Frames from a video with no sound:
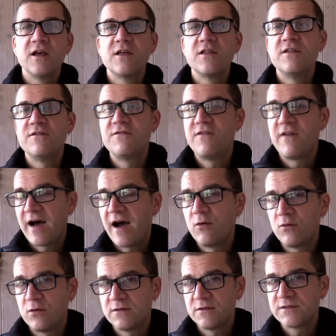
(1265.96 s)
the
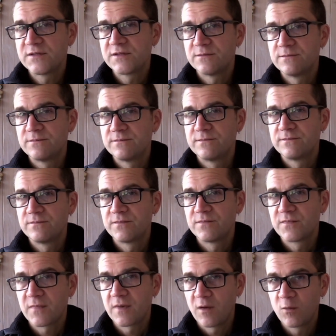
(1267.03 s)
vowels
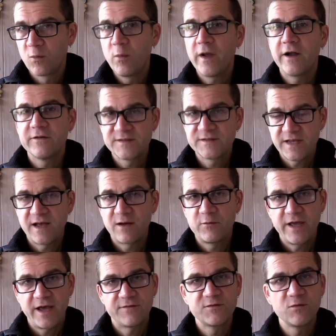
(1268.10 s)
are where it's at. We
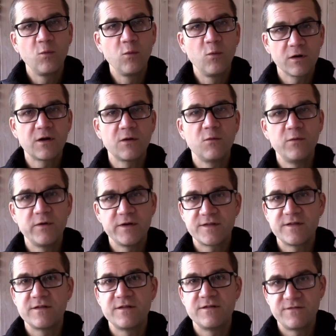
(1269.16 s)
have to work with
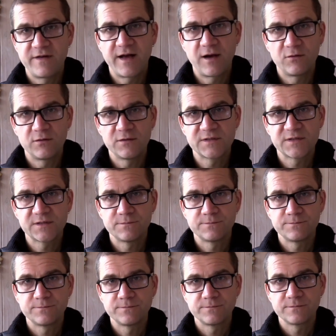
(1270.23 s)
the vowels.
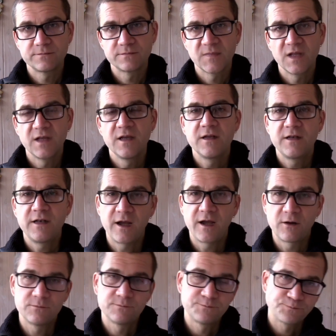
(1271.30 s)

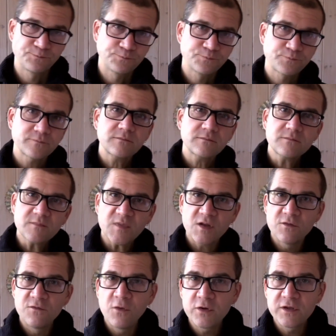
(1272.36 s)
Now,
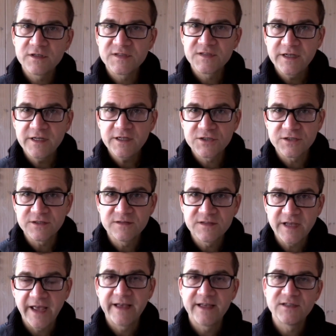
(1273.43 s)
vocalizations,
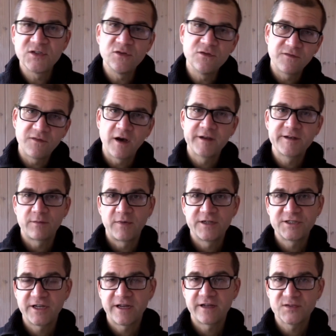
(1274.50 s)
as you find on my
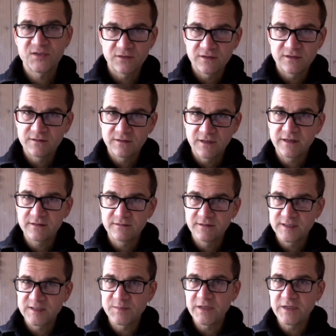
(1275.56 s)
channel, so
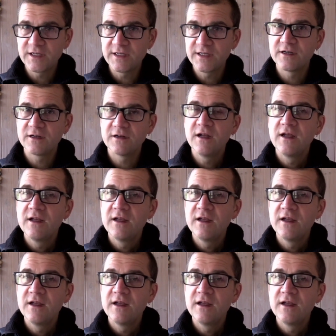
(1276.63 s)
let's be clear,